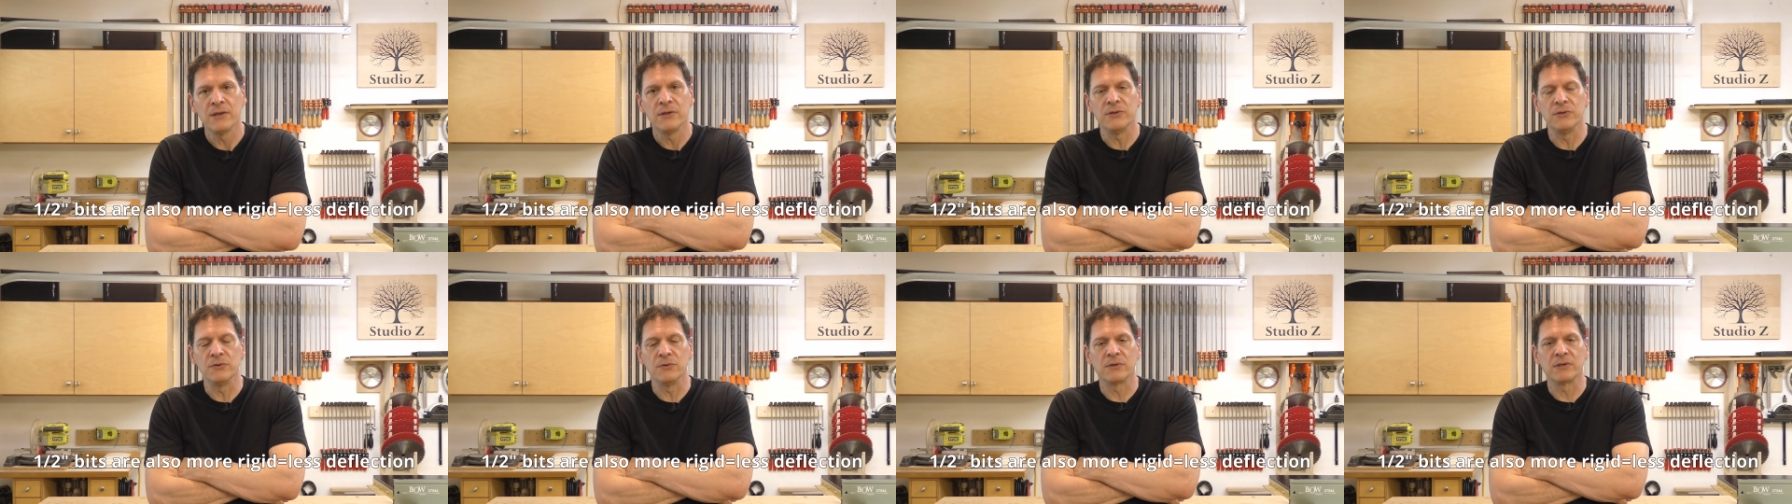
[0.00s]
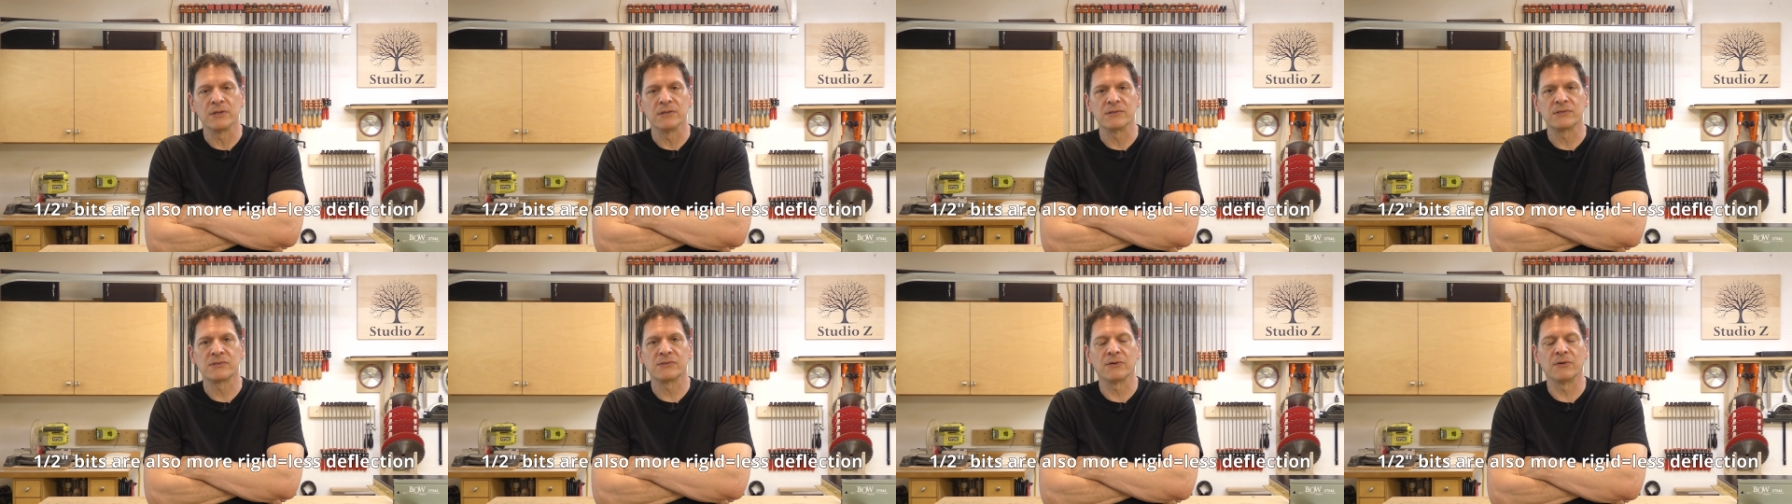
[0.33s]
you
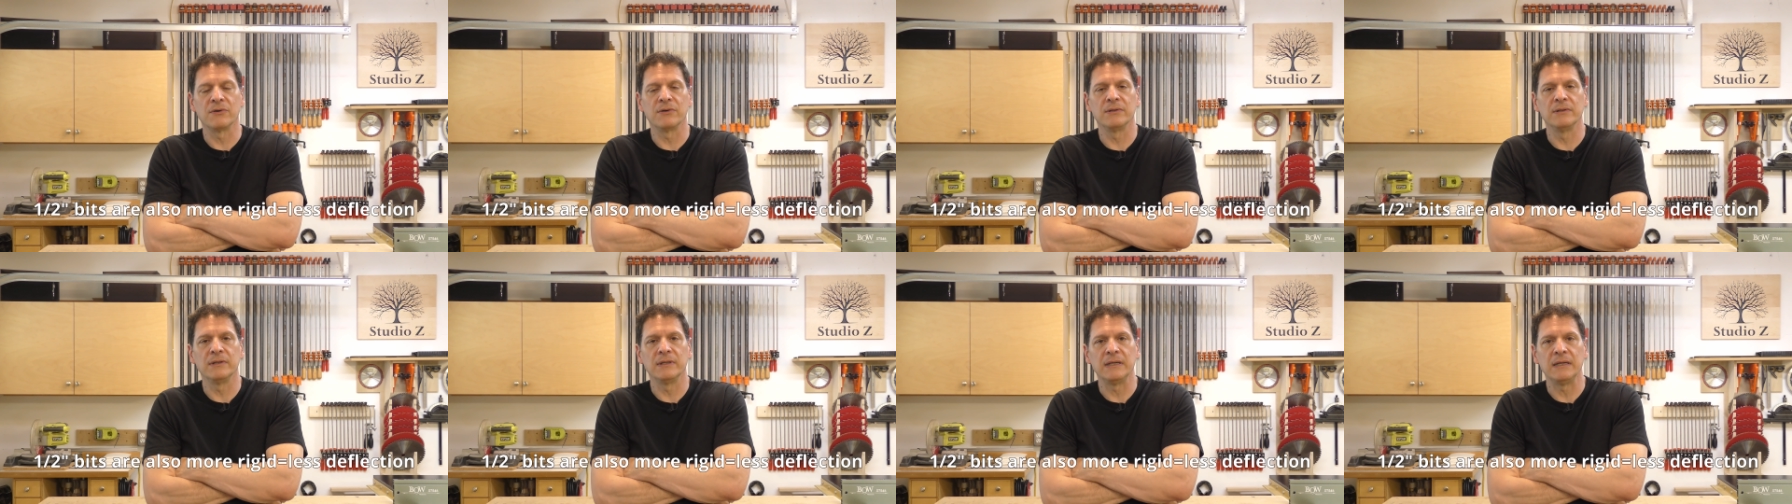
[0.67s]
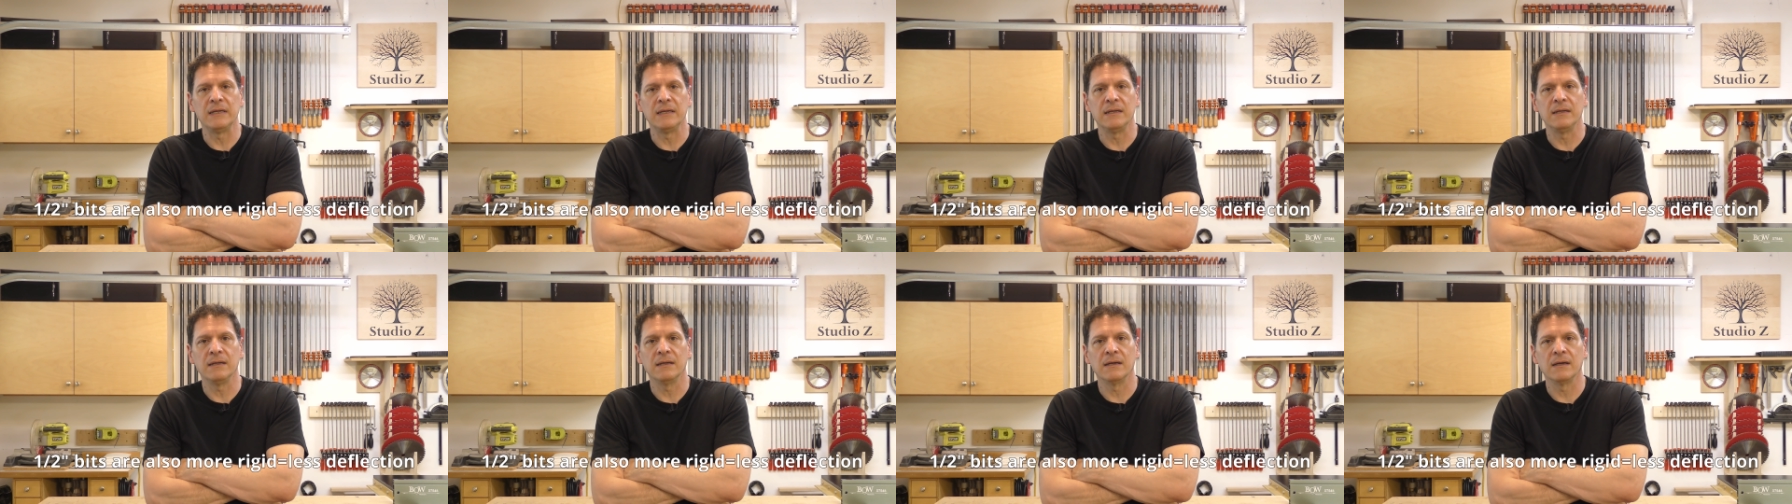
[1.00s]
can
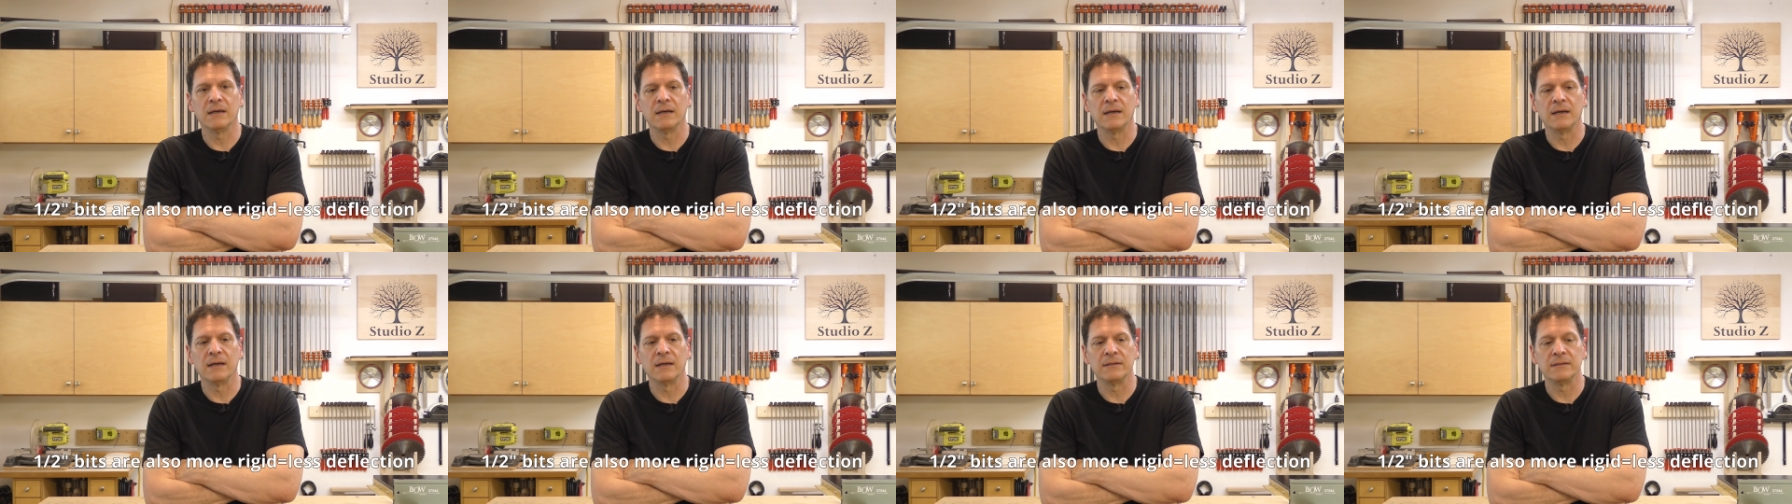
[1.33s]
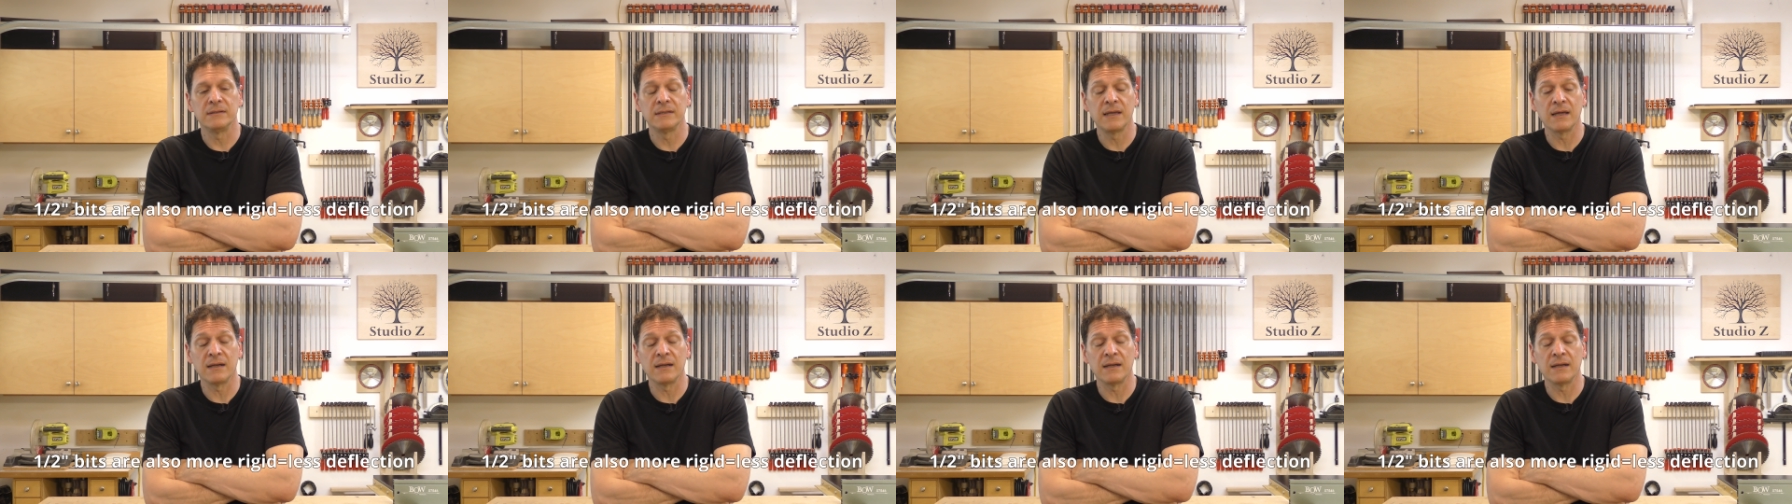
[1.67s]
certainly uh,